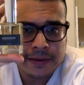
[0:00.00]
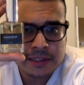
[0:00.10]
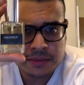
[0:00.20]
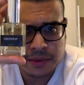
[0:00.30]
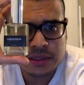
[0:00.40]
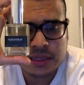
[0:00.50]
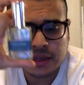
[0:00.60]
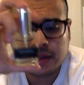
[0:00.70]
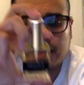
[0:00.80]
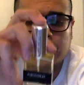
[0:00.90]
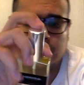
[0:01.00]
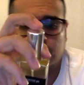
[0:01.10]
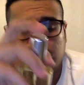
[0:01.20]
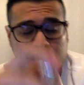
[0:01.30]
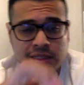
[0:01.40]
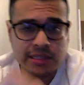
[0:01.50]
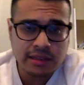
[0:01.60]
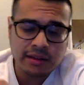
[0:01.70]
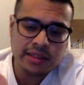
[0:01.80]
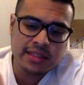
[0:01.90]
smells like. And I
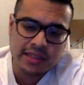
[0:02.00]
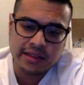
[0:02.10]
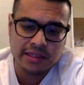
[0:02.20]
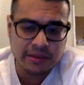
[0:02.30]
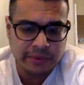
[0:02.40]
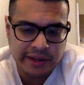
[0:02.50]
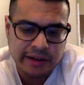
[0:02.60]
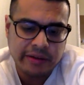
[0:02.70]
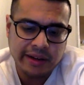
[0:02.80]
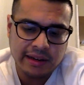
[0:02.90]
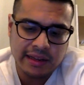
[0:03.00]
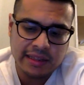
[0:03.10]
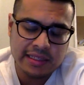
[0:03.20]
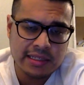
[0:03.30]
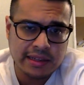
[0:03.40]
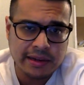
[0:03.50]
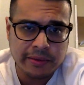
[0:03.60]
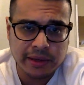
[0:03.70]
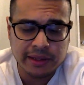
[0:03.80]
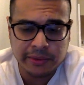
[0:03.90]
just honestly, to reiterate, I just
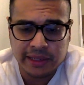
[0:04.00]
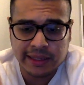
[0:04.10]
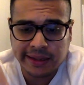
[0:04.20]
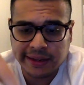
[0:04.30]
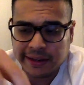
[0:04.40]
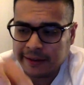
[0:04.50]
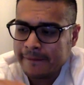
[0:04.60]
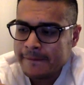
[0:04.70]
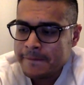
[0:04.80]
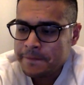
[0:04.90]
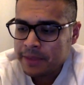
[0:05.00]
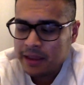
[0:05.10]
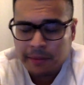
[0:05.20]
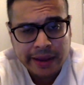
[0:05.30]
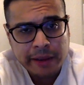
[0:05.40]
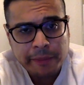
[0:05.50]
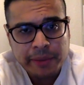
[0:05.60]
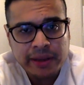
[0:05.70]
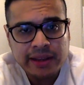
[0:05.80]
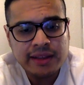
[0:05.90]
didn't really, really like it. In my
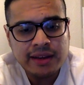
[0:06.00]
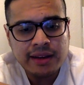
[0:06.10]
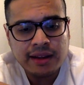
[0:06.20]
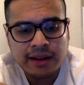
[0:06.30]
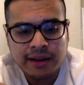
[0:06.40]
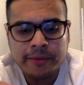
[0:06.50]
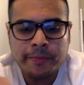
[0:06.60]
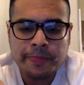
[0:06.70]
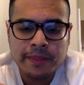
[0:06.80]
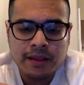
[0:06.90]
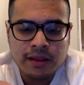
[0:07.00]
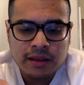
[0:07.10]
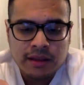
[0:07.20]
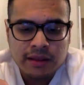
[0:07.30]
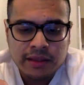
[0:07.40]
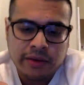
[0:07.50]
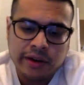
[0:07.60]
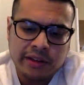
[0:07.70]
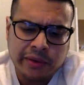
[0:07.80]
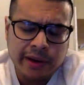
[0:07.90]
opinion, there
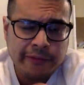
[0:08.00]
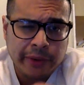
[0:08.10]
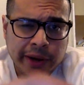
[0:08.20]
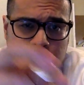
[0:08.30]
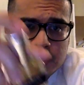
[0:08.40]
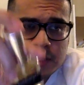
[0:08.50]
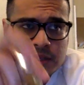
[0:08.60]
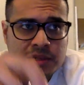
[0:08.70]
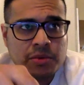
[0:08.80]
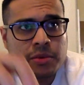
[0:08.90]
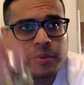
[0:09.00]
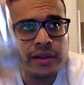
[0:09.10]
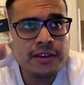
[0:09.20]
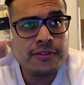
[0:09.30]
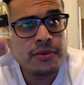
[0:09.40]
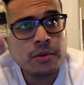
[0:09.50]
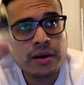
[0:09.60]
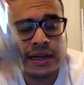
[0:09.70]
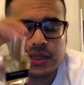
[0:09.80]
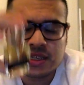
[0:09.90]
are three fragrances. Well, really
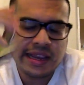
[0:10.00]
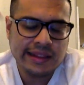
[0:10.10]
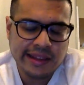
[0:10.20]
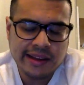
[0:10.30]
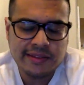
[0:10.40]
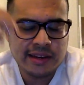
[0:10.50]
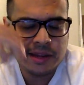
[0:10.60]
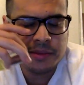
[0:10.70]
four. I just can't think of the name